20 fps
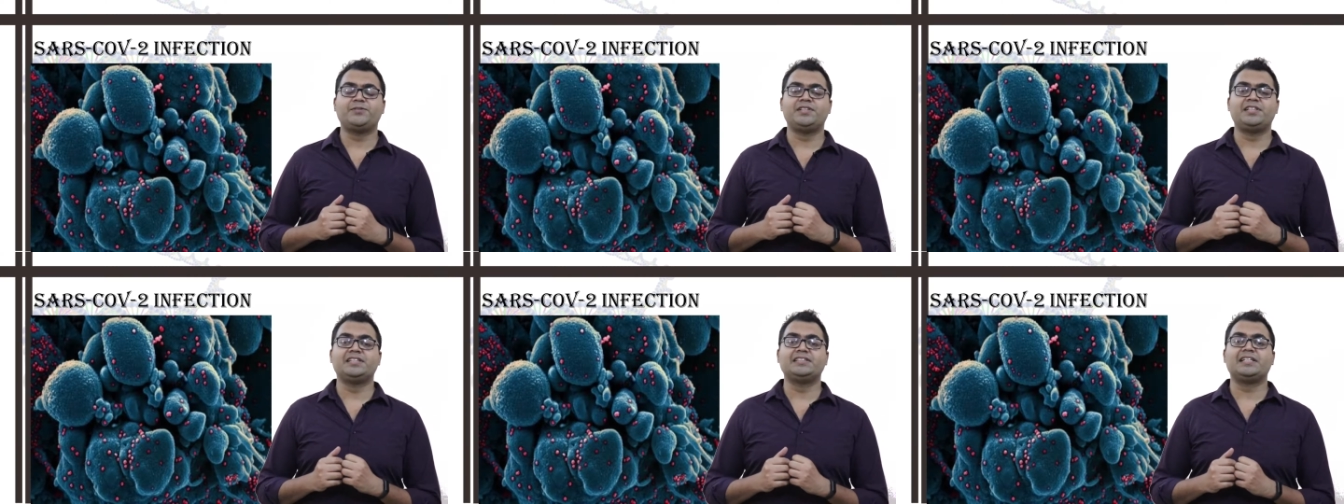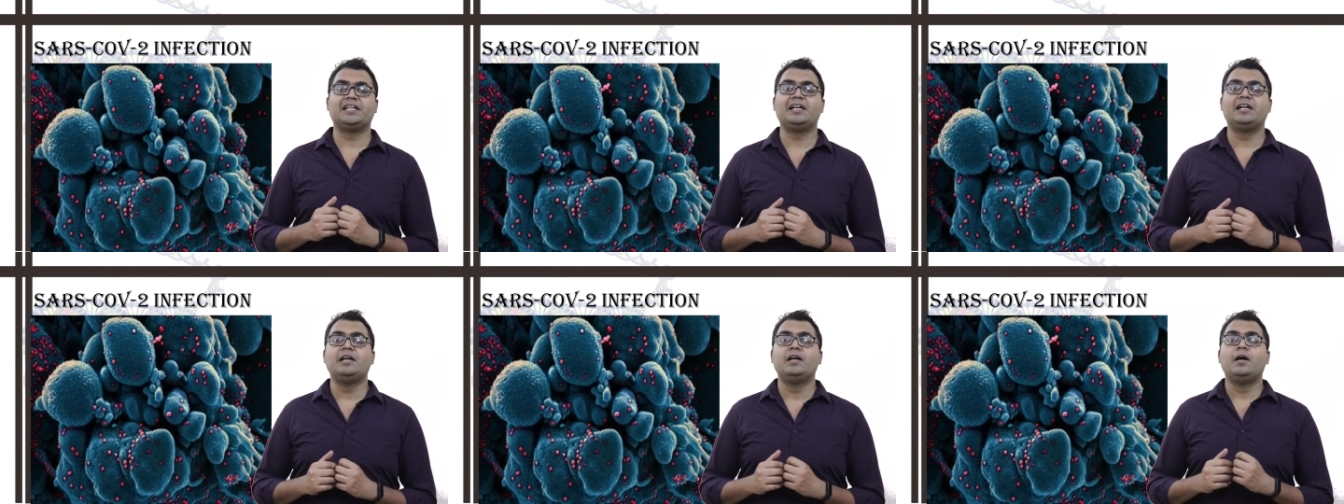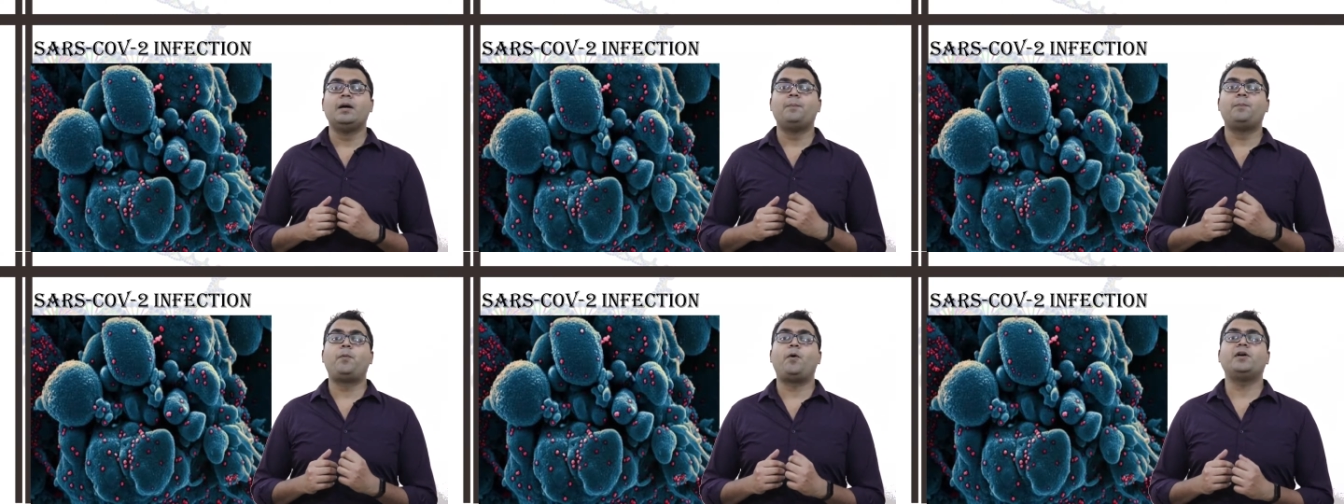which is a
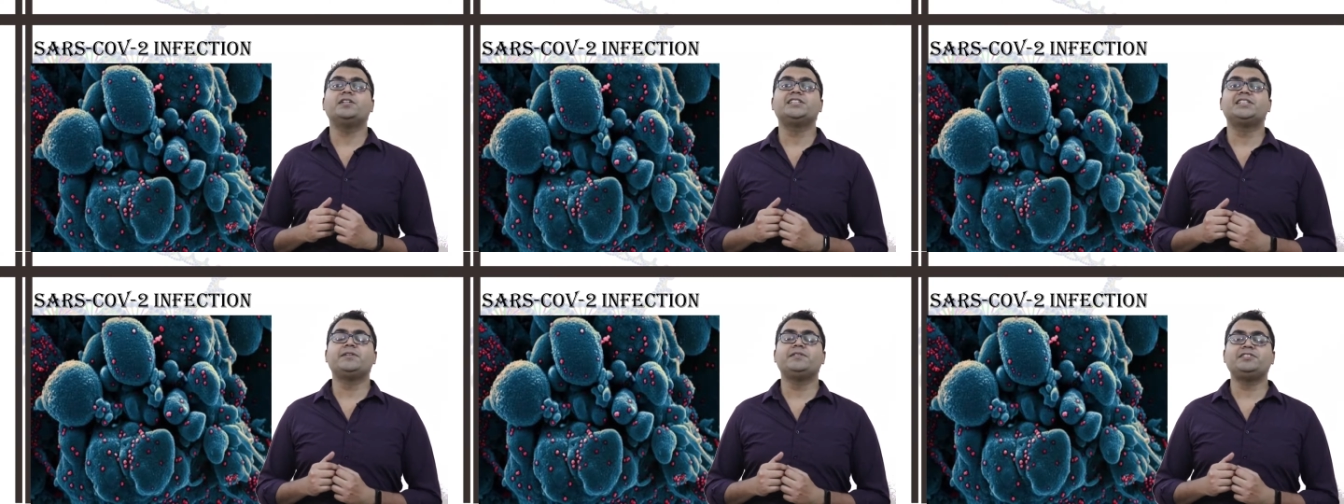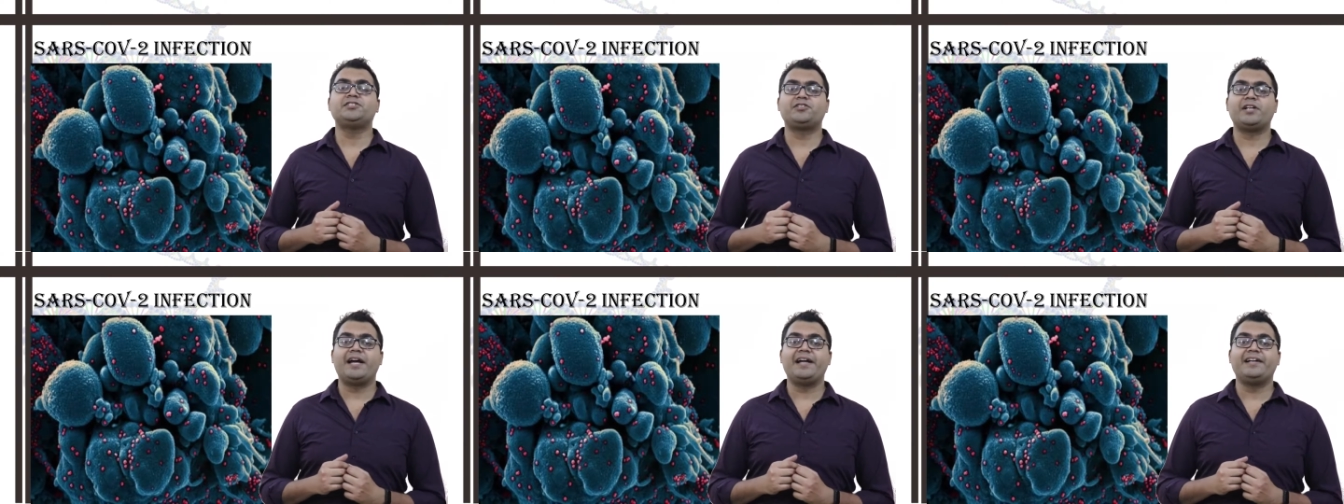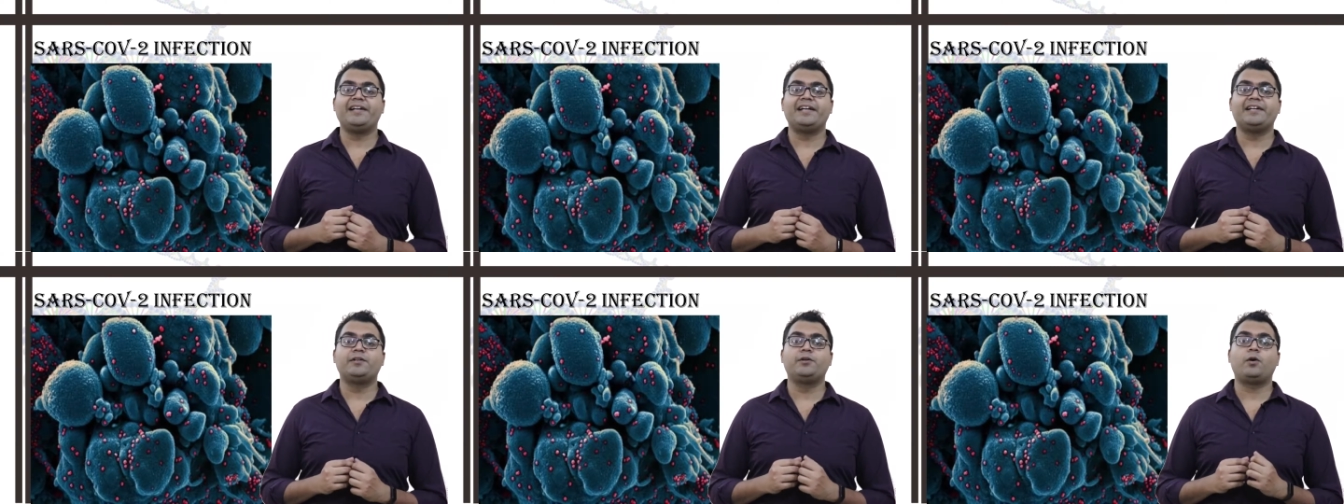
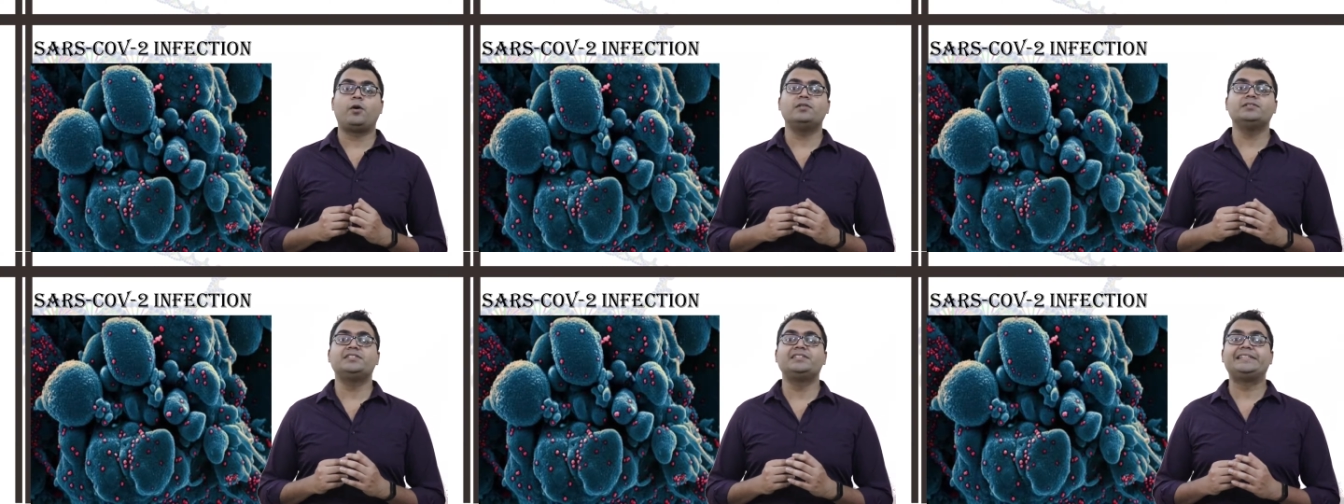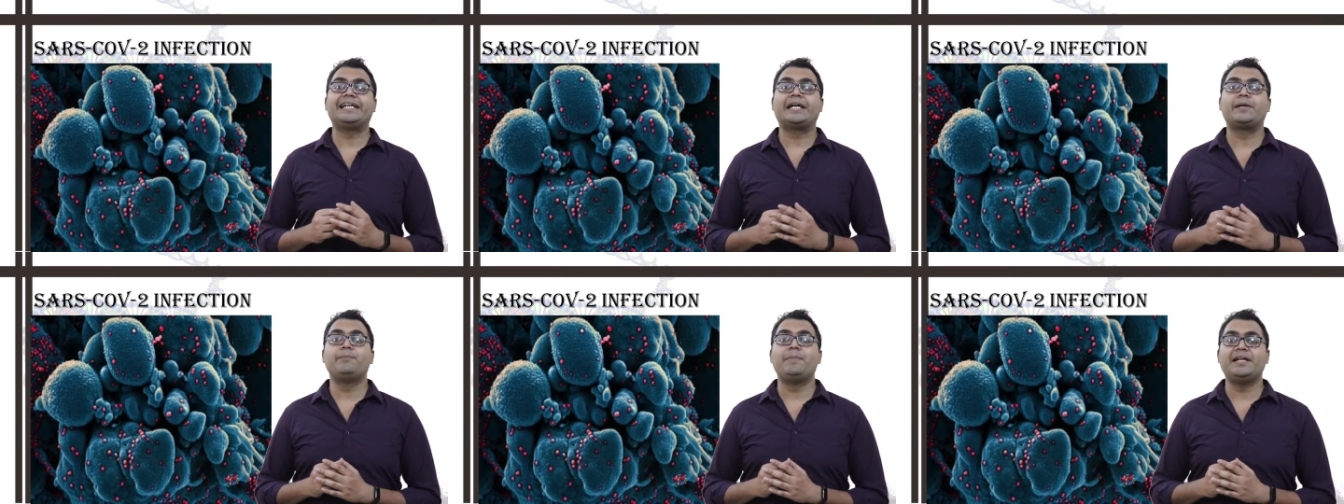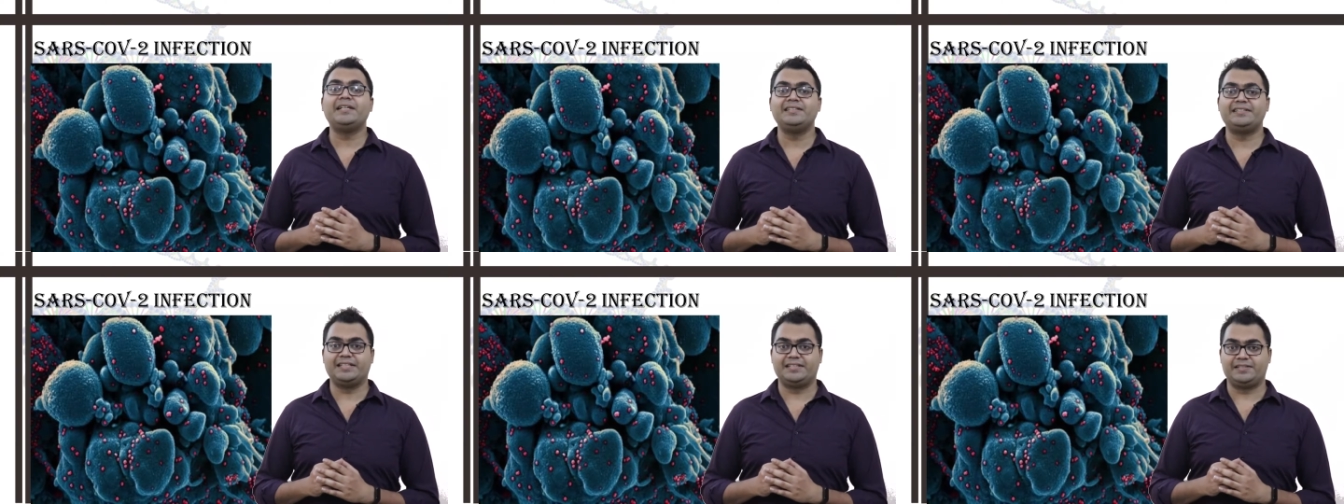positive-stranded,
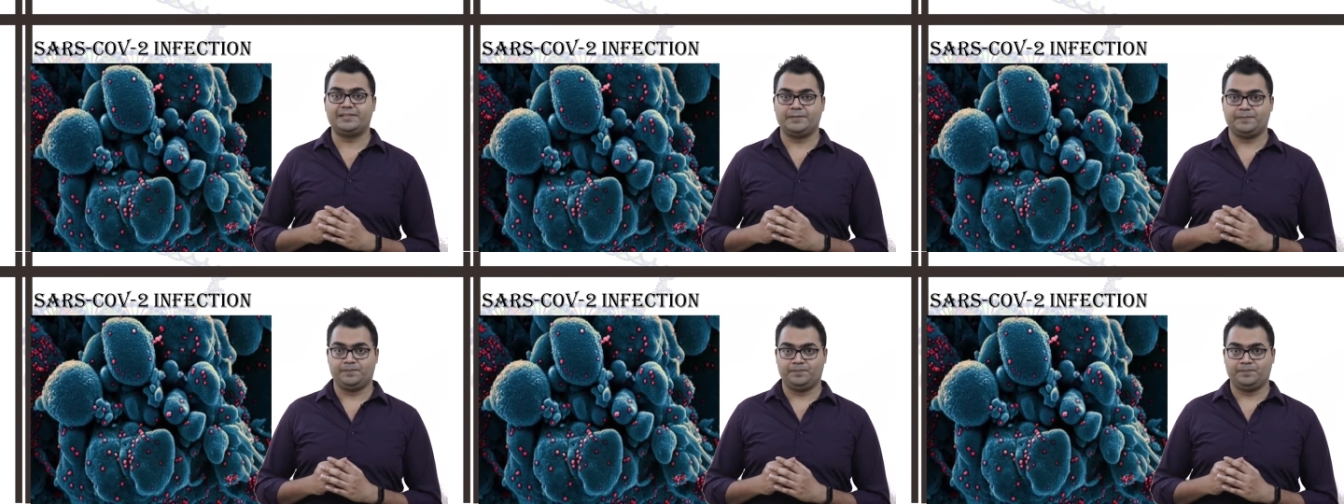non-segmented,